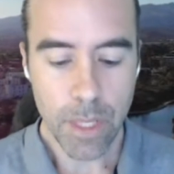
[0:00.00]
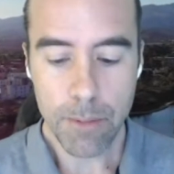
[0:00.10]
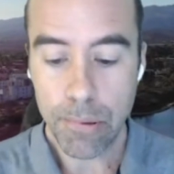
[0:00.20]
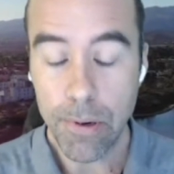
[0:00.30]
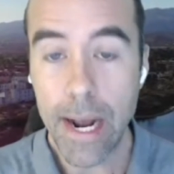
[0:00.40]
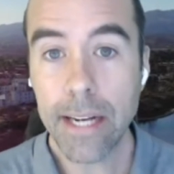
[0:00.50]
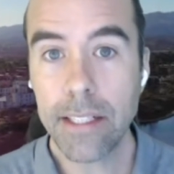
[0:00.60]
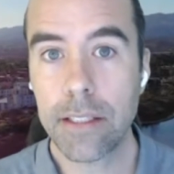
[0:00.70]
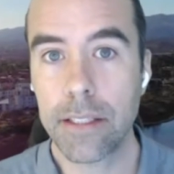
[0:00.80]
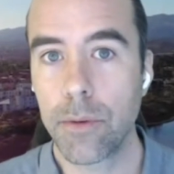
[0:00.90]

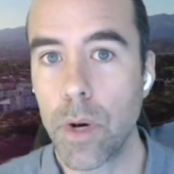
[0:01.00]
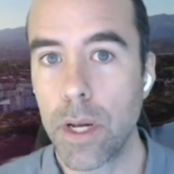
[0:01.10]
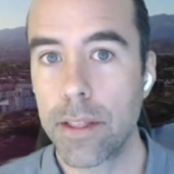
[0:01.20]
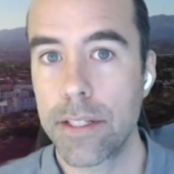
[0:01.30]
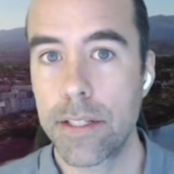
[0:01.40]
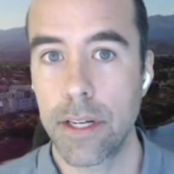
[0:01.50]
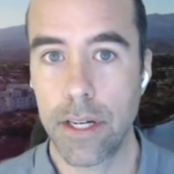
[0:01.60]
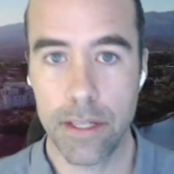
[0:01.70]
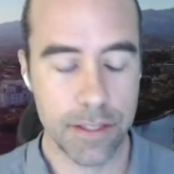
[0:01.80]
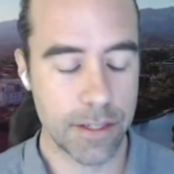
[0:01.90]
Practically what this
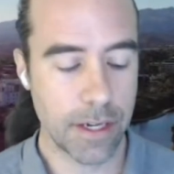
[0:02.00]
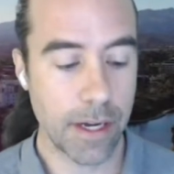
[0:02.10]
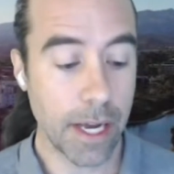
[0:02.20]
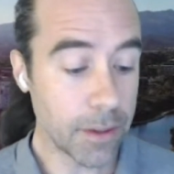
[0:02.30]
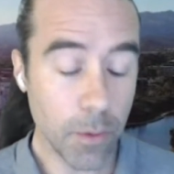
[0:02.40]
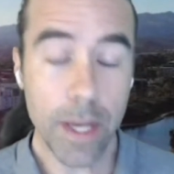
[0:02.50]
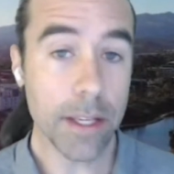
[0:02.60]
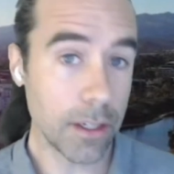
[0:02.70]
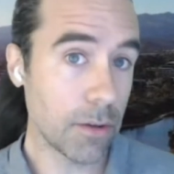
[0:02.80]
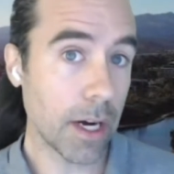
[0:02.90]
does, and the way
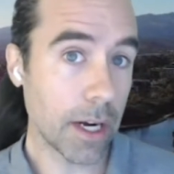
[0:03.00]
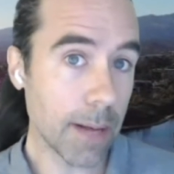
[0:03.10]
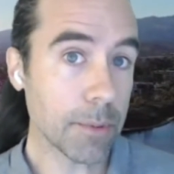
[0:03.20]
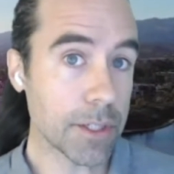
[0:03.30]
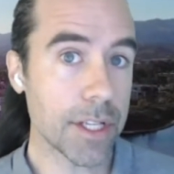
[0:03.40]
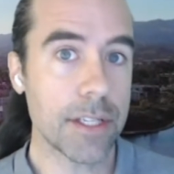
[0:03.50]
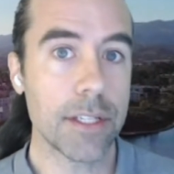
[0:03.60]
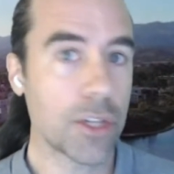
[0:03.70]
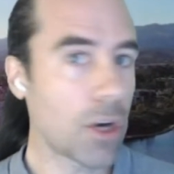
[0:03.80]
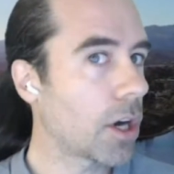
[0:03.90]
that you accomplish this,
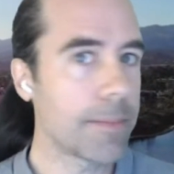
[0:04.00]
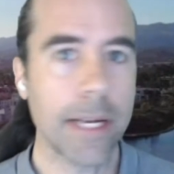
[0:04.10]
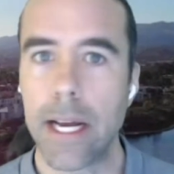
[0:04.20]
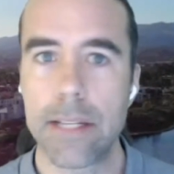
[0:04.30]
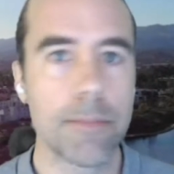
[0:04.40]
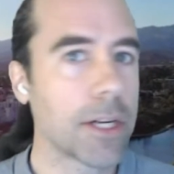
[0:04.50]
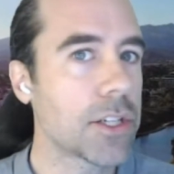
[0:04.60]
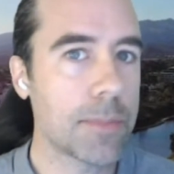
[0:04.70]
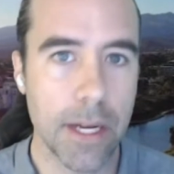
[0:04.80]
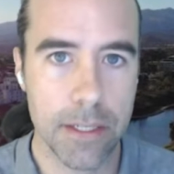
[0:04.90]
is to automate as much
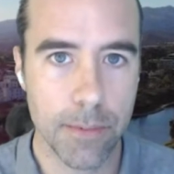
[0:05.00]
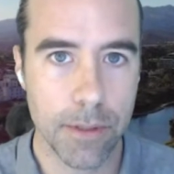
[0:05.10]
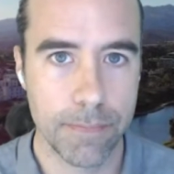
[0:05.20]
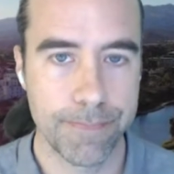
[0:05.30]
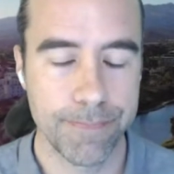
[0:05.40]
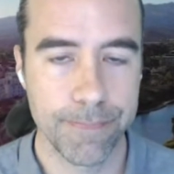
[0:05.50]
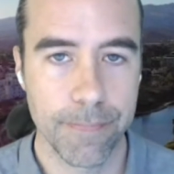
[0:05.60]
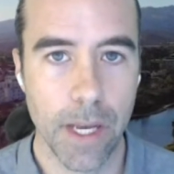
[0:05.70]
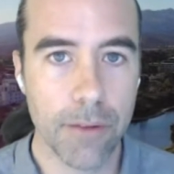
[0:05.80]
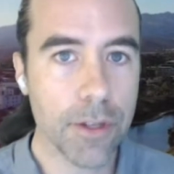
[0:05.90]
as possible.
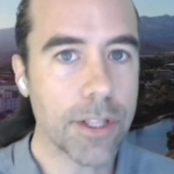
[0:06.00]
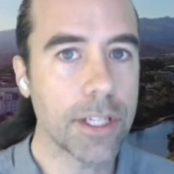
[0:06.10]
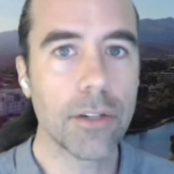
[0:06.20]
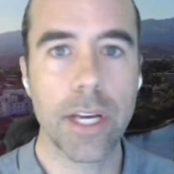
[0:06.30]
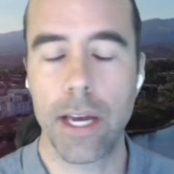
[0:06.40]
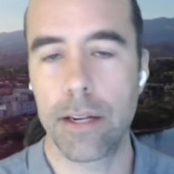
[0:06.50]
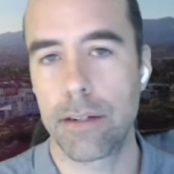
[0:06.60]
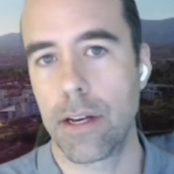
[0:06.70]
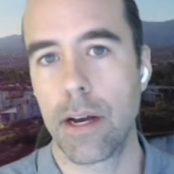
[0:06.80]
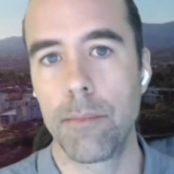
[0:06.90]
Everything you can,
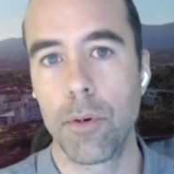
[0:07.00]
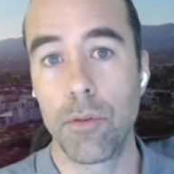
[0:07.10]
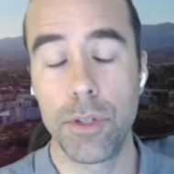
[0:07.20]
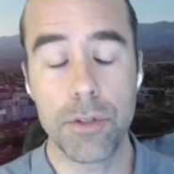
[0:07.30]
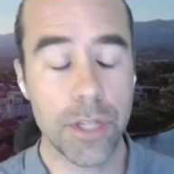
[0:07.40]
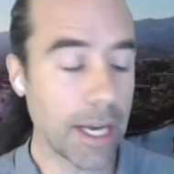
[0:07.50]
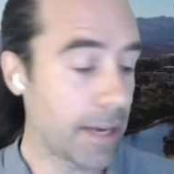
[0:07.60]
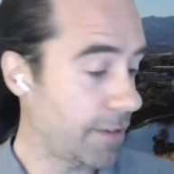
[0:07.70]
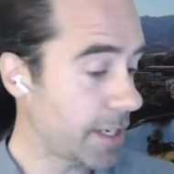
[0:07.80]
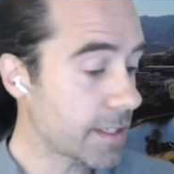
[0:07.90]
using
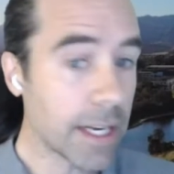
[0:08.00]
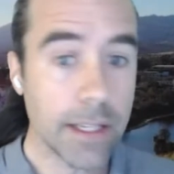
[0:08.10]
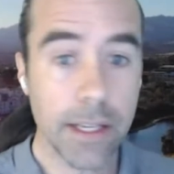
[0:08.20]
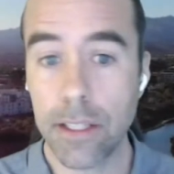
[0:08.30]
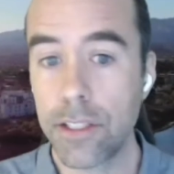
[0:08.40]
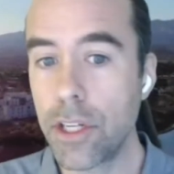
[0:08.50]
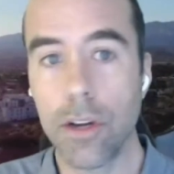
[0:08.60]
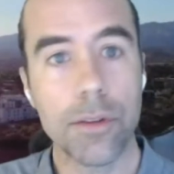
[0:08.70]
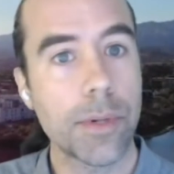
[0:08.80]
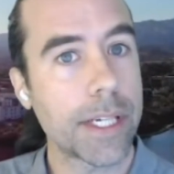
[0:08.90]
advanced technology
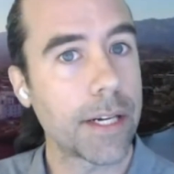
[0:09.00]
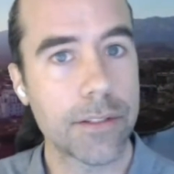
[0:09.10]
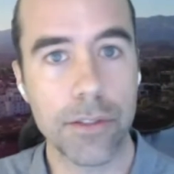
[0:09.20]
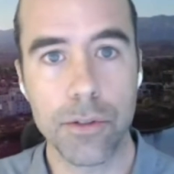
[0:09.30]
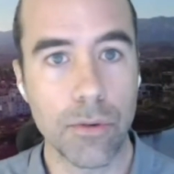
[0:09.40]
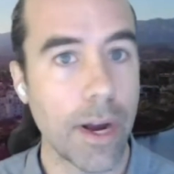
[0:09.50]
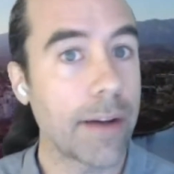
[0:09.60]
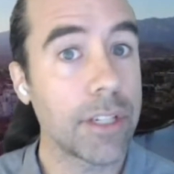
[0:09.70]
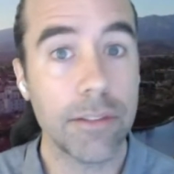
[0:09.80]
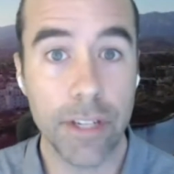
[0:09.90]
all the way down to
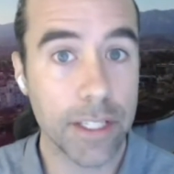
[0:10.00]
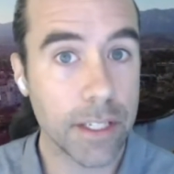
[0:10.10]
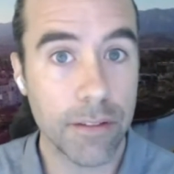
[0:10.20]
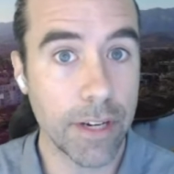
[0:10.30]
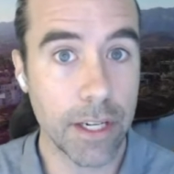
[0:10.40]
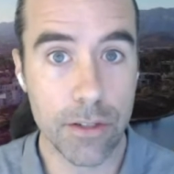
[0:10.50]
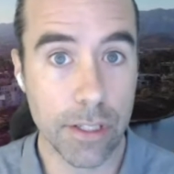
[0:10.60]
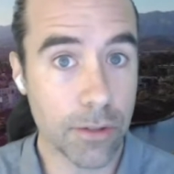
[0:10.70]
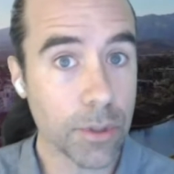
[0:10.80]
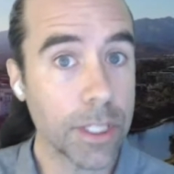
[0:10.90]
gravity-fed conveyors,
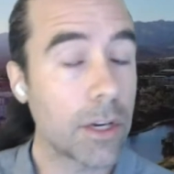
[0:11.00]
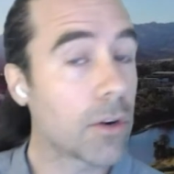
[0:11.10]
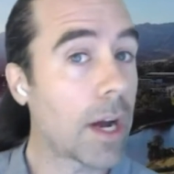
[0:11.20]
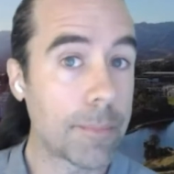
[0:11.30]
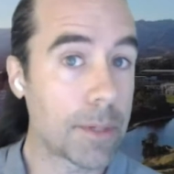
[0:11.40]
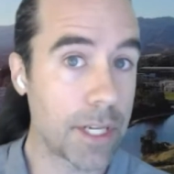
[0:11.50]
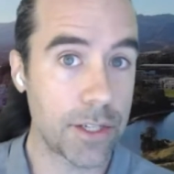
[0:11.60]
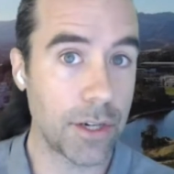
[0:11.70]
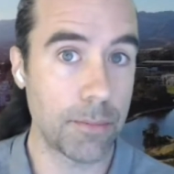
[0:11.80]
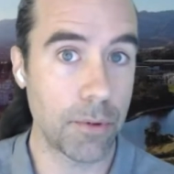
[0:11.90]
literally no
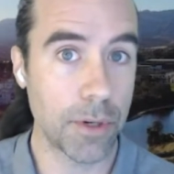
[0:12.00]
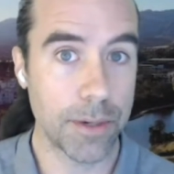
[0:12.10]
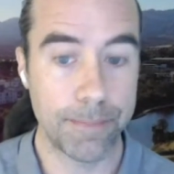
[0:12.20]
computation on board.